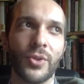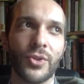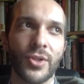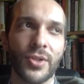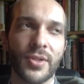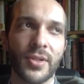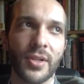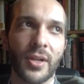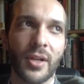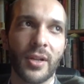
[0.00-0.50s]
which
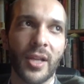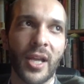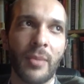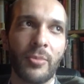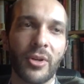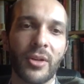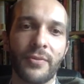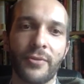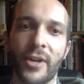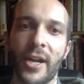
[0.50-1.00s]
is the
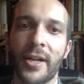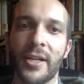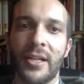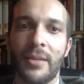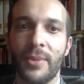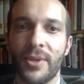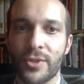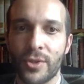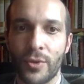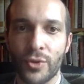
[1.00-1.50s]
Collaborative for
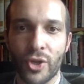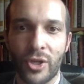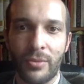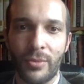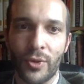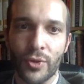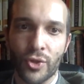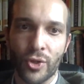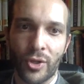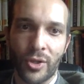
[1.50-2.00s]
Academic Social
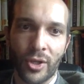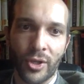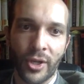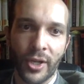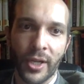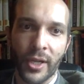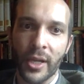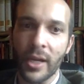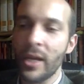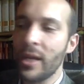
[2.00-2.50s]
and Emotional
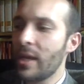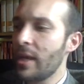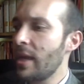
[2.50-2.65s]
Learning,